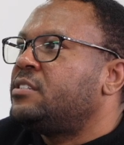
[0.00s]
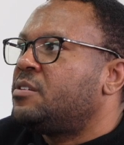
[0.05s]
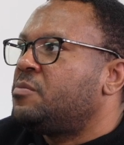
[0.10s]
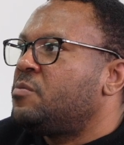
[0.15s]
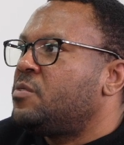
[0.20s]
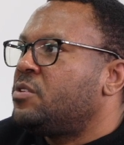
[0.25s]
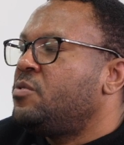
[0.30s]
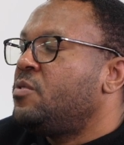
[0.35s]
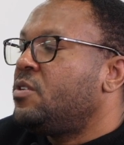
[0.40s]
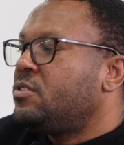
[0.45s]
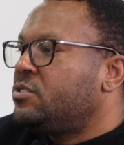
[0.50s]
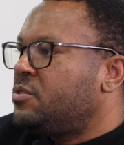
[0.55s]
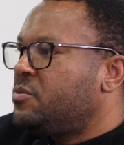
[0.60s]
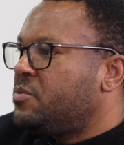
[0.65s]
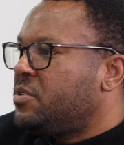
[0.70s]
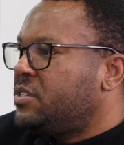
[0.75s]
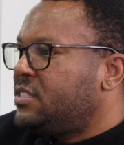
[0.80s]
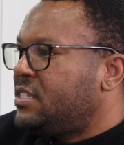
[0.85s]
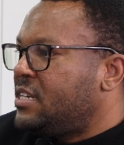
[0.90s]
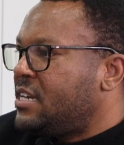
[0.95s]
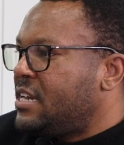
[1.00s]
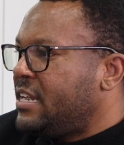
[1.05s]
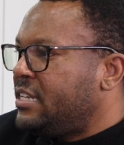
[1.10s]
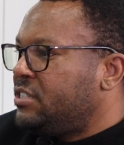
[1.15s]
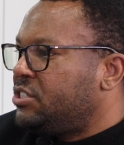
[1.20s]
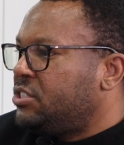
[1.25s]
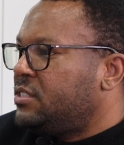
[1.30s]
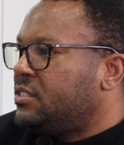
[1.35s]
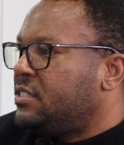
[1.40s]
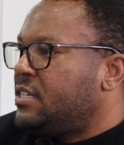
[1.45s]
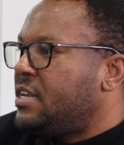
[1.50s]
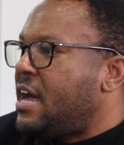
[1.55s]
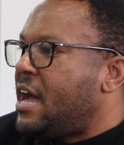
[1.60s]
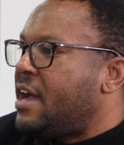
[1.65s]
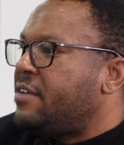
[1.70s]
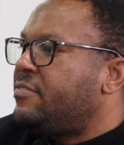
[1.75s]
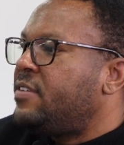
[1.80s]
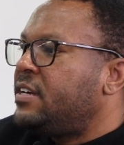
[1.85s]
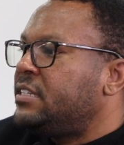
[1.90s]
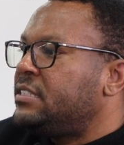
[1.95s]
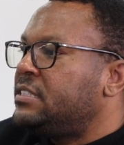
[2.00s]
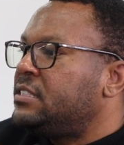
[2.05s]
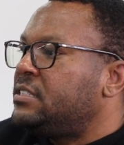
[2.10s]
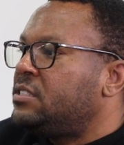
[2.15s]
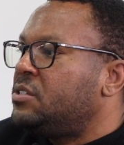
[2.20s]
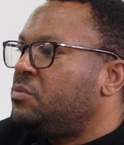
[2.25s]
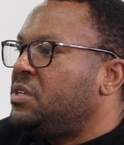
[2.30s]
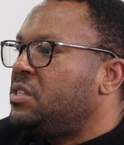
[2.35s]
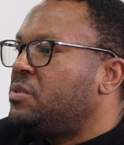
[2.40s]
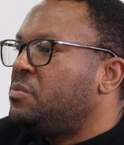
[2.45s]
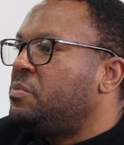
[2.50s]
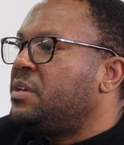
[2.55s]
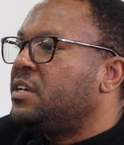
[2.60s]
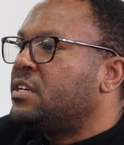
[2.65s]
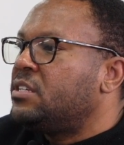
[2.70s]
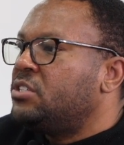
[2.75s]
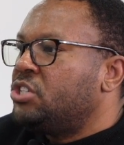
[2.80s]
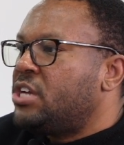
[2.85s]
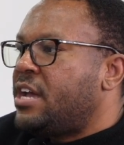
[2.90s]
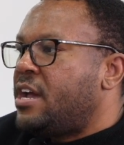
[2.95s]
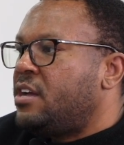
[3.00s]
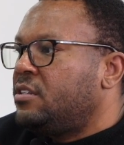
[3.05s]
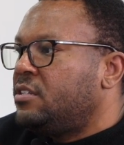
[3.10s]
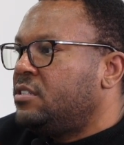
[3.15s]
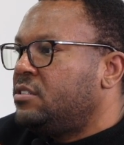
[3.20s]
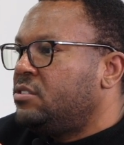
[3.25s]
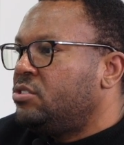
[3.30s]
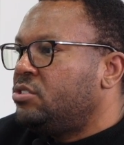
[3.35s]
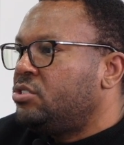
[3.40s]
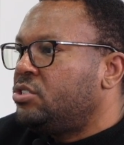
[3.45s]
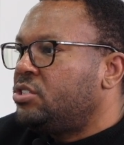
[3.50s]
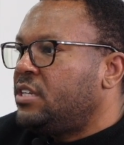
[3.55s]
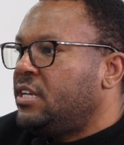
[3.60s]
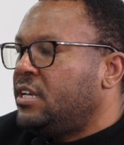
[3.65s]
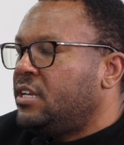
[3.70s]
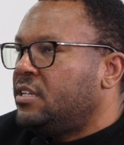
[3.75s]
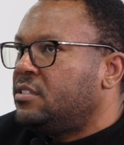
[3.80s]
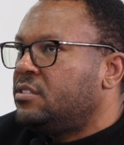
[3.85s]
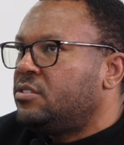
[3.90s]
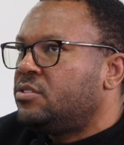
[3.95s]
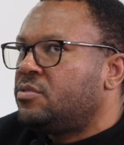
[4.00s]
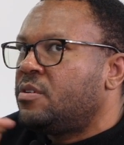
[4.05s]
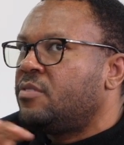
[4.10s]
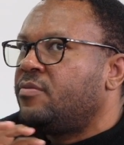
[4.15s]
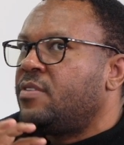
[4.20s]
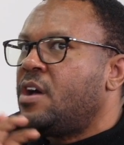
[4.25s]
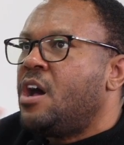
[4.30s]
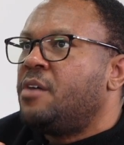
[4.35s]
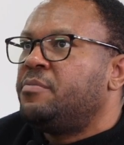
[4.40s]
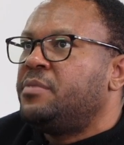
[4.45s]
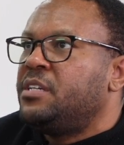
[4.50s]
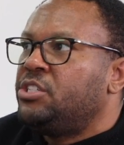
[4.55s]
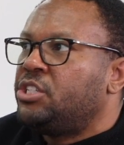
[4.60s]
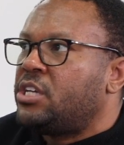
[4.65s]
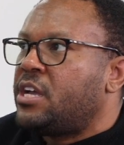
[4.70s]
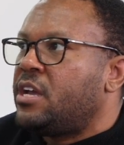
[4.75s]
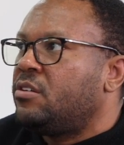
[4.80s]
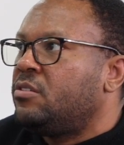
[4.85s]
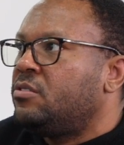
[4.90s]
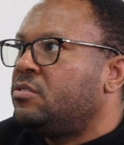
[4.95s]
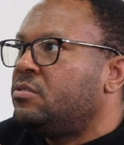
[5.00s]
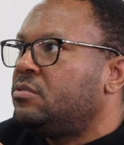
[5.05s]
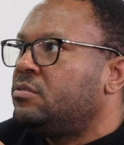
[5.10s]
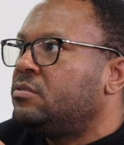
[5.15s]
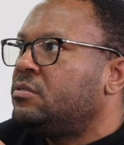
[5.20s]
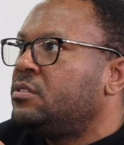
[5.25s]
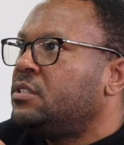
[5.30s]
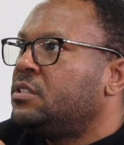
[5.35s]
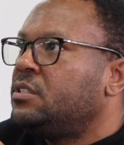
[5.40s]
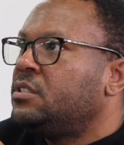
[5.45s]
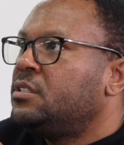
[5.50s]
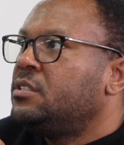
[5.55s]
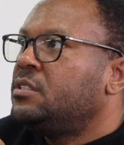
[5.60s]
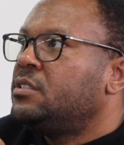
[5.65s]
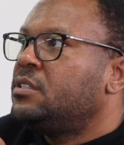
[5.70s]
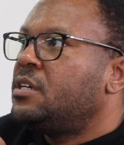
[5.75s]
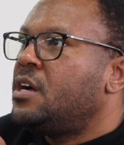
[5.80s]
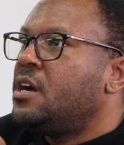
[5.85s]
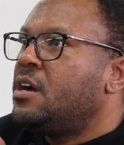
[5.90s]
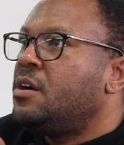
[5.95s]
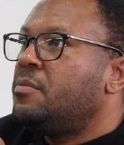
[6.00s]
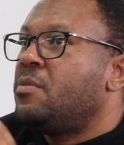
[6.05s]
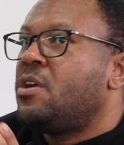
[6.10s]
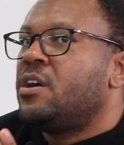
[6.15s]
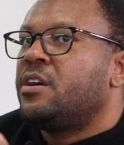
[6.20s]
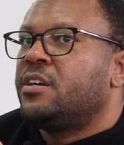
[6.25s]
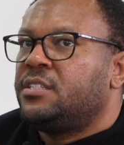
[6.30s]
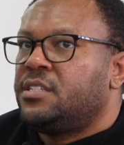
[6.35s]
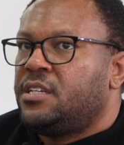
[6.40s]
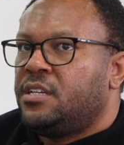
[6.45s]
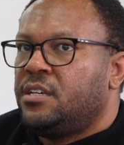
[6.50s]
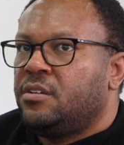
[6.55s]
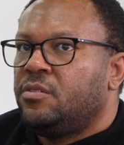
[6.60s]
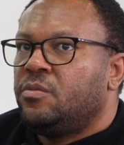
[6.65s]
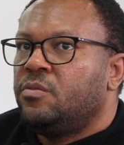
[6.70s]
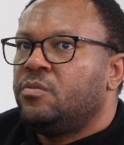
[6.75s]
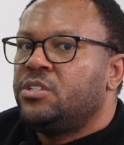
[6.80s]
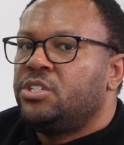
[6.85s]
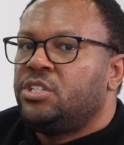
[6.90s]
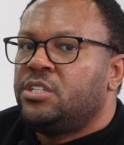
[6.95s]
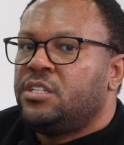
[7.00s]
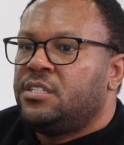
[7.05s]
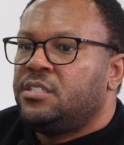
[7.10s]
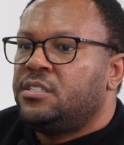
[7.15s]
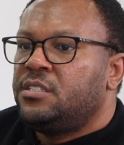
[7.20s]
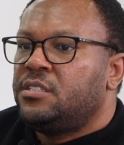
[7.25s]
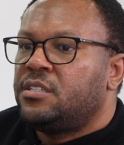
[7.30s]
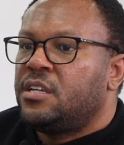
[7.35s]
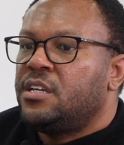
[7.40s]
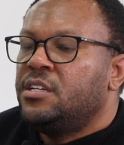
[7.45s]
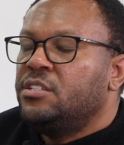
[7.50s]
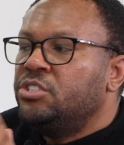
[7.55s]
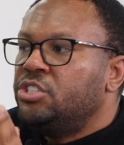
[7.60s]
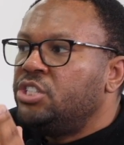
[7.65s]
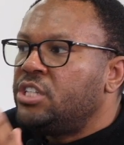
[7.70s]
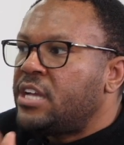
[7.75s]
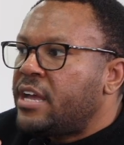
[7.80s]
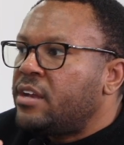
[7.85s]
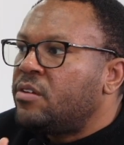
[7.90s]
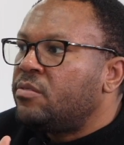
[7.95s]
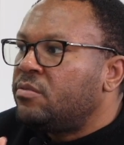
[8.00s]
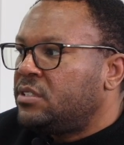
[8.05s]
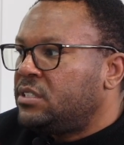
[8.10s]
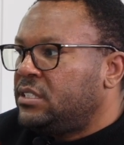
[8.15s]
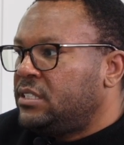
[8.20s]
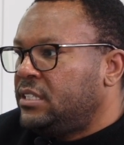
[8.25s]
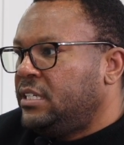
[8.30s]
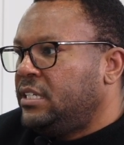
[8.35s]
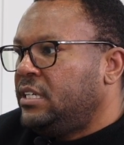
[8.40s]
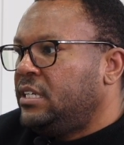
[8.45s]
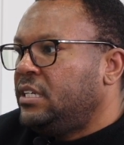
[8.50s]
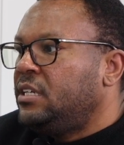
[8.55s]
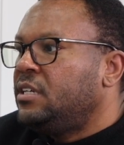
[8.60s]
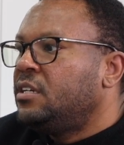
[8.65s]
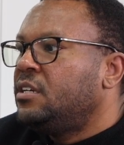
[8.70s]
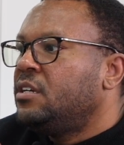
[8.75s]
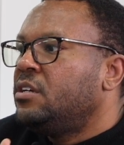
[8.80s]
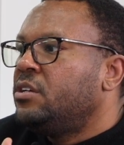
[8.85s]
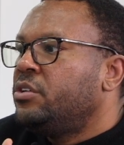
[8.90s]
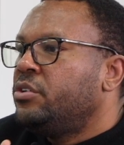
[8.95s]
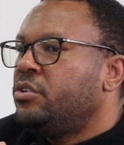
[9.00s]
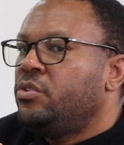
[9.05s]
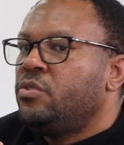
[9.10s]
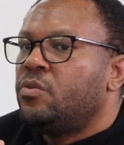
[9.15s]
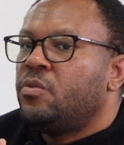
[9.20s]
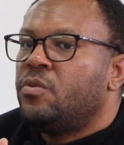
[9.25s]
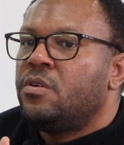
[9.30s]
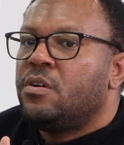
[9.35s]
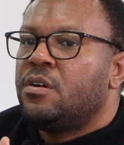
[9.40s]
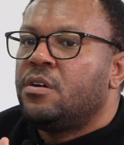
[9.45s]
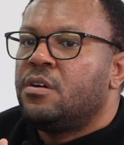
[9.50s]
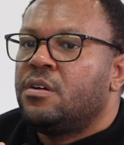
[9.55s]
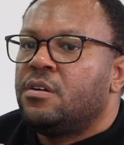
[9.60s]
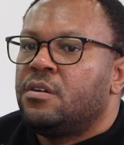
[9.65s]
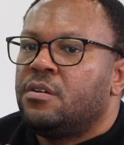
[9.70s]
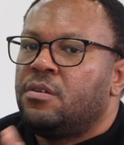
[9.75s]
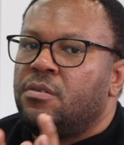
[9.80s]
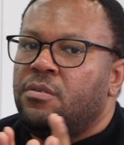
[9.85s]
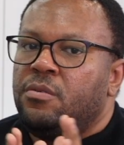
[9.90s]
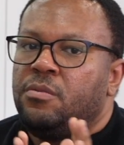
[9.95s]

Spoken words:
someone who also works at an agency, I find this to be the biggest challenge in sort of omni-channel marketing, which is generally your